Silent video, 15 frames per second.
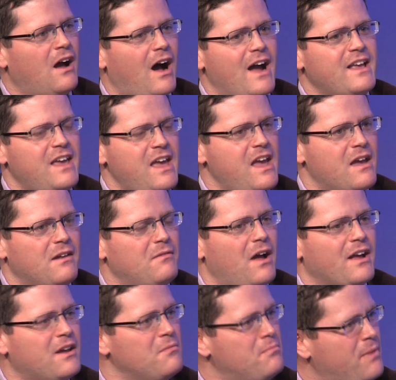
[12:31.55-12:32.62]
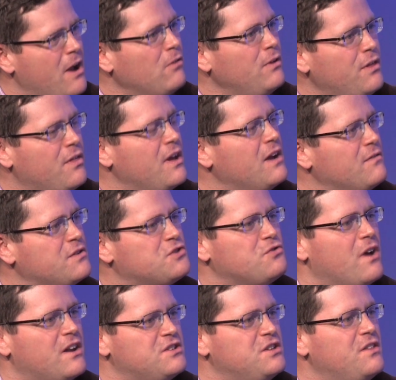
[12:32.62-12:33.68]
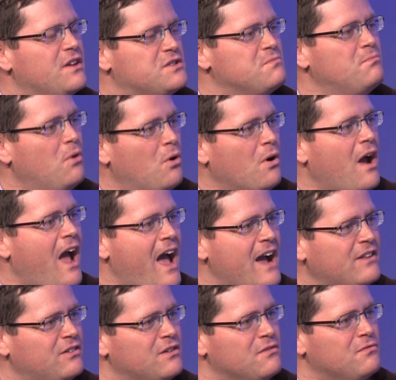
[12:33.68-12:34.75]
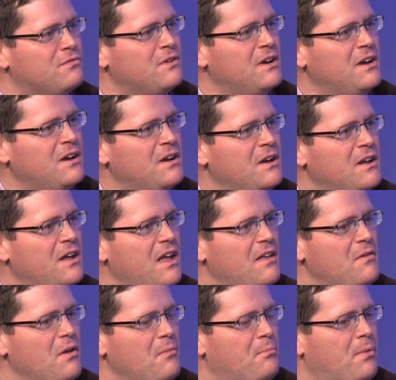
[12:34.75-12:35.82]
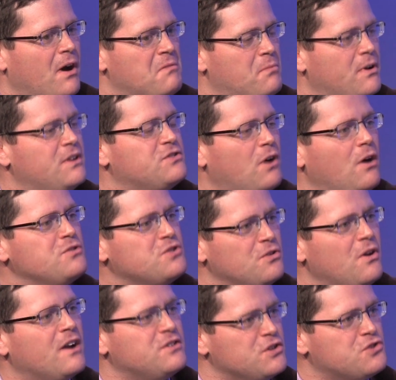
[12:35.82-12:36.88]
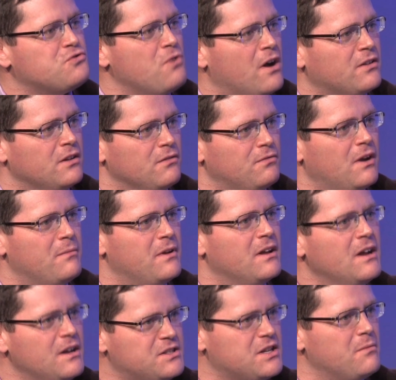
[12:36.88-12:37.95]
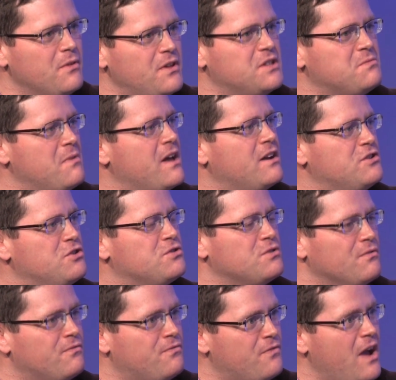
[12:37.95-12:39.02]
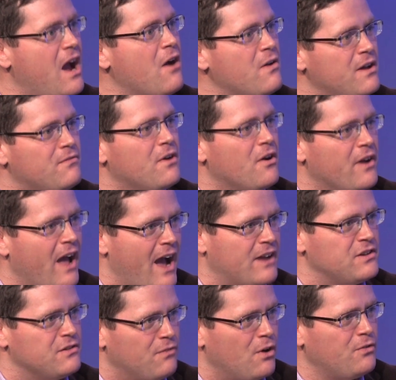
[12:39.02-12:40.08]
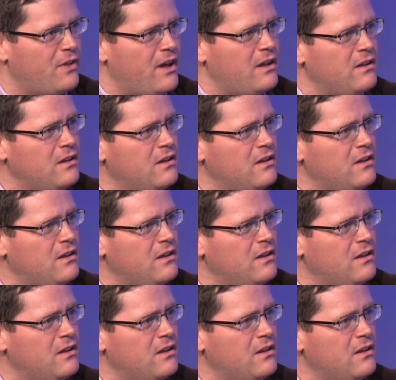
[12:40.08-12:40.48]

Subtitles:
I can barely think of a strategy that's more active, but is also not destructive. I mean, some of these managers are very, very active, aren't they?